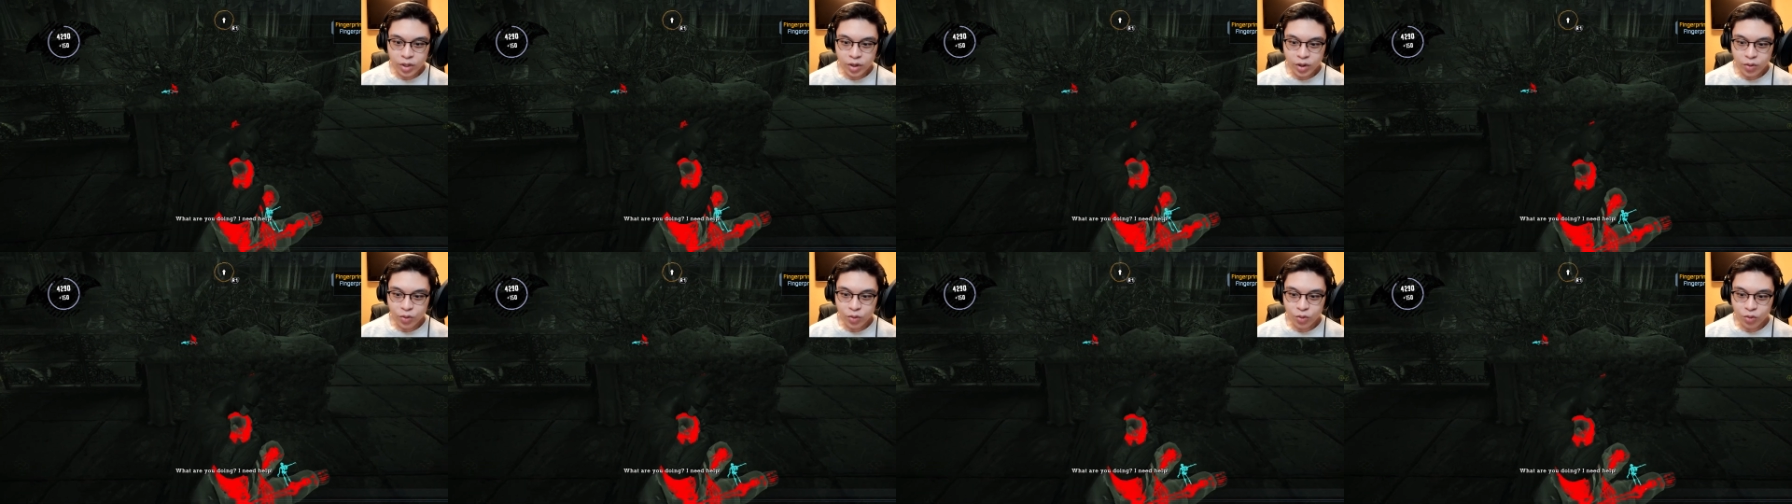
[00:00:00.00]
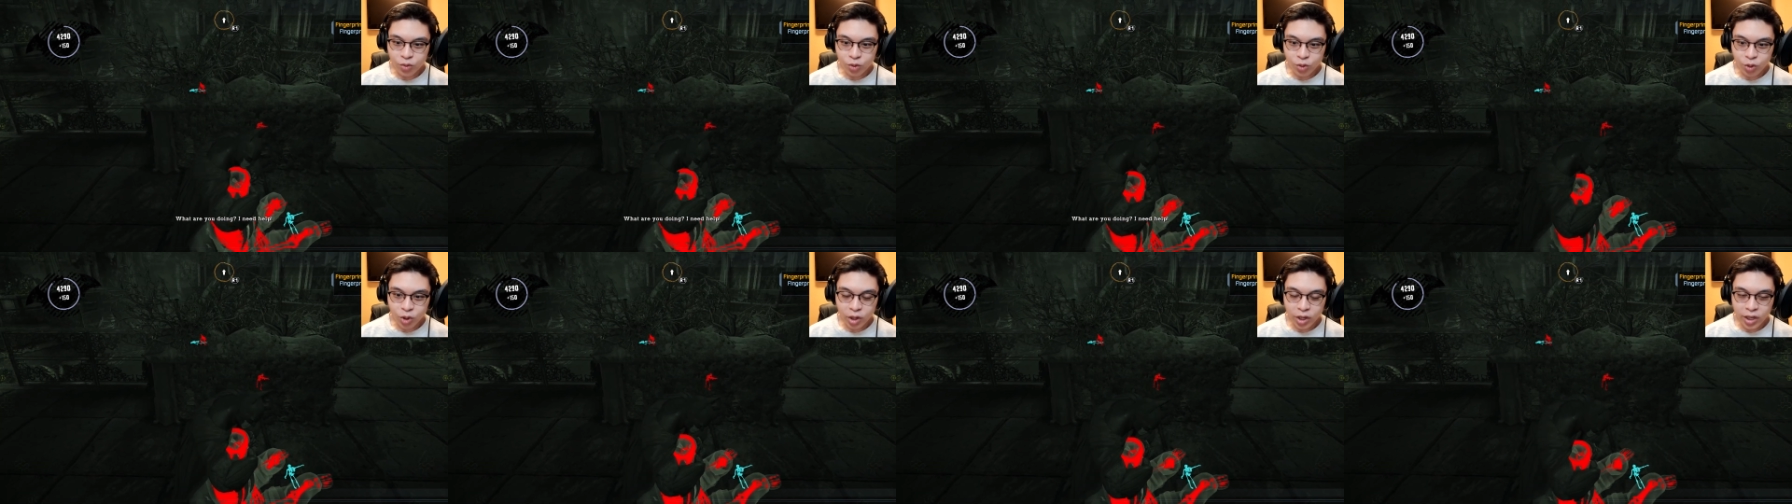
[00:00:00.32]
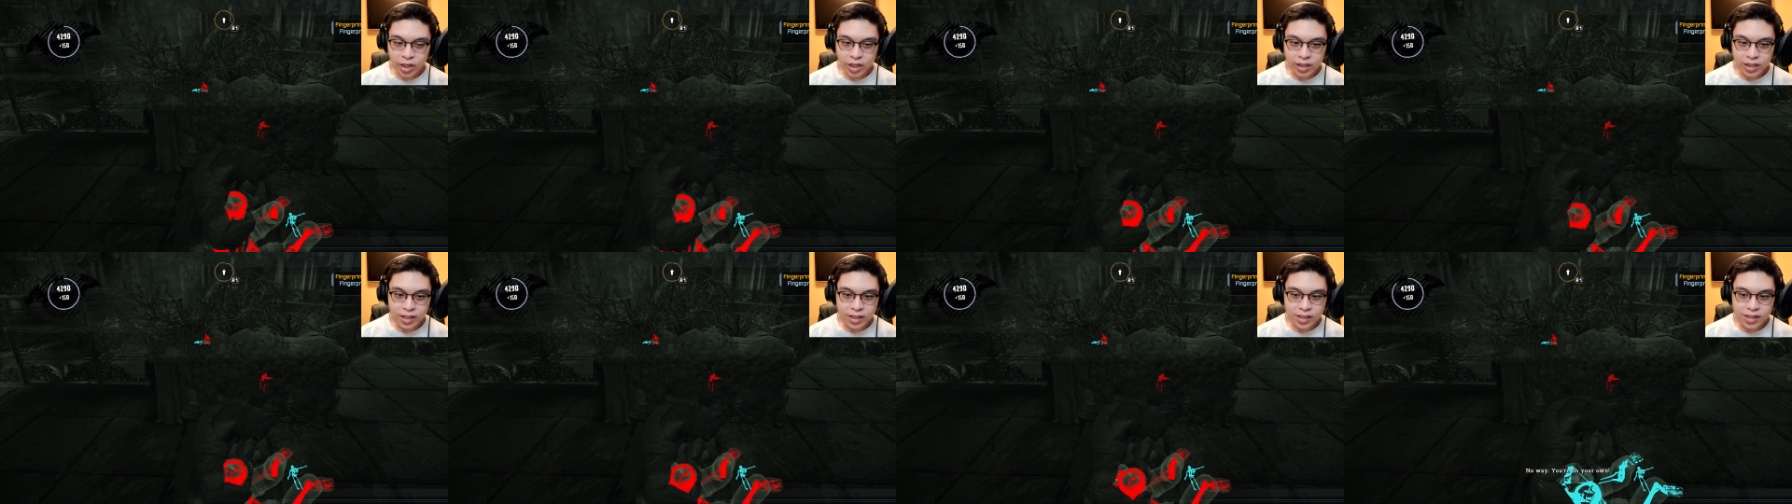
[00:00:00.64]
We are
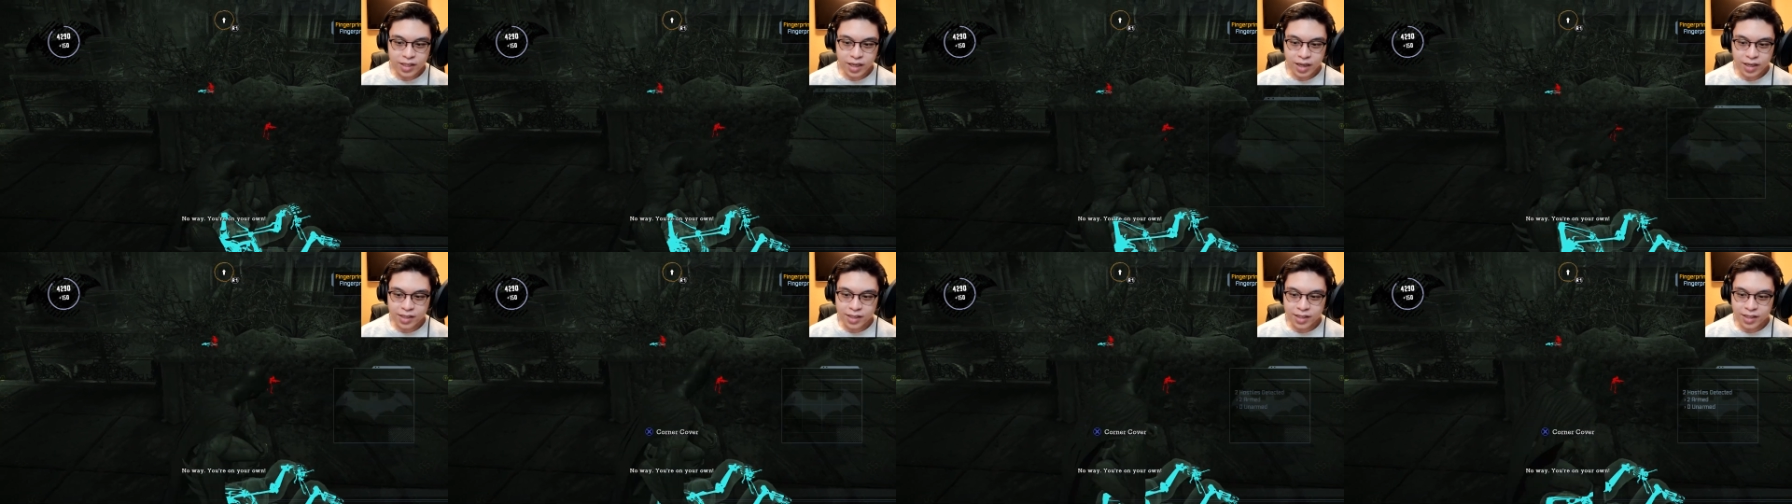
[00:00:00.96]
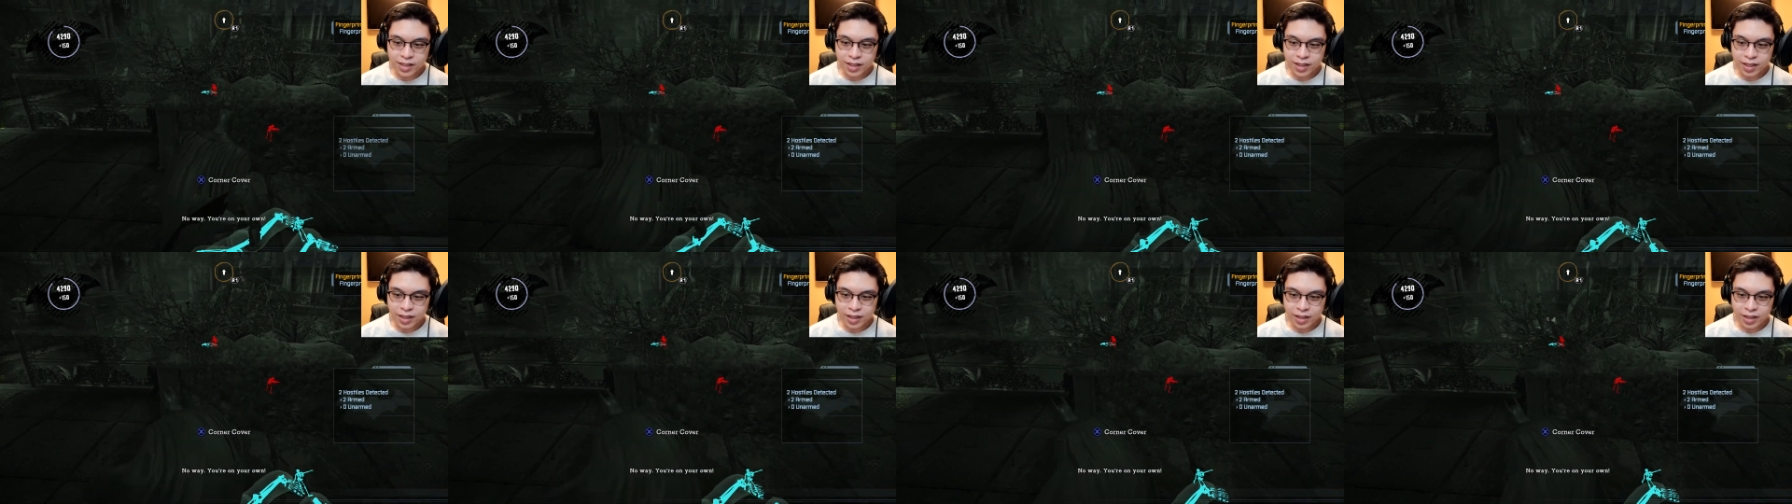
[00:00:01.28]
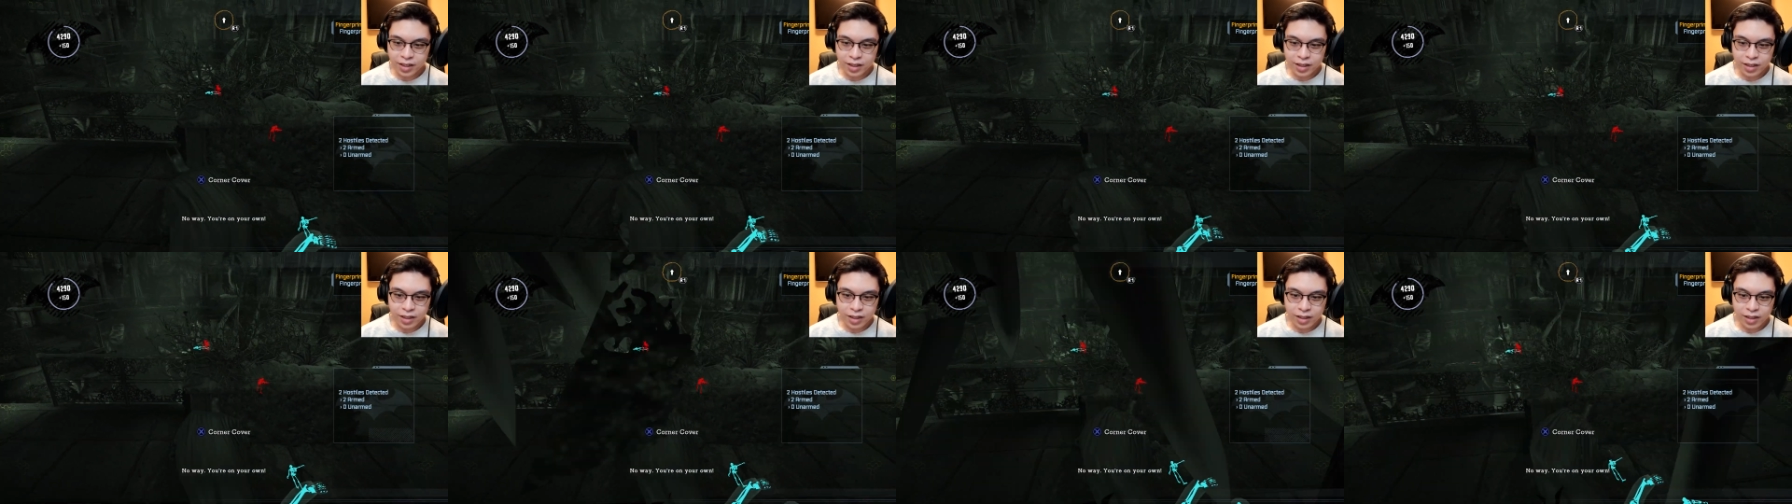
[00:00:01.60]
really
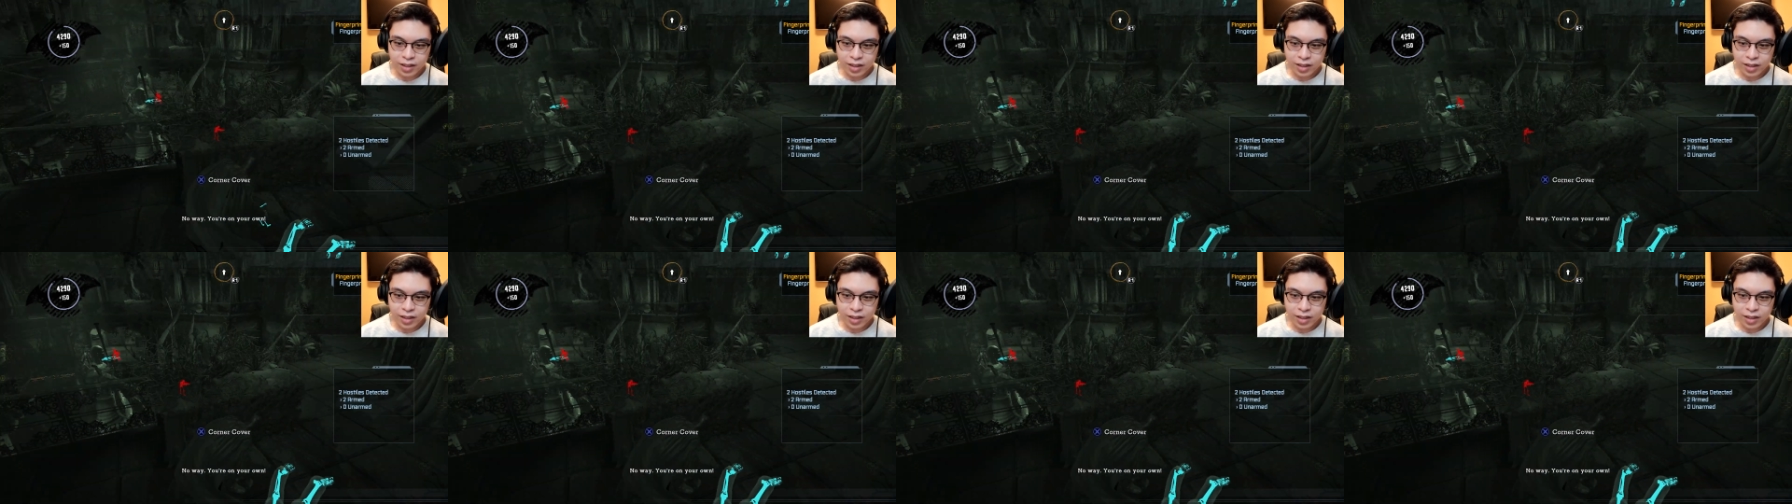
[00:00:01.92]
testing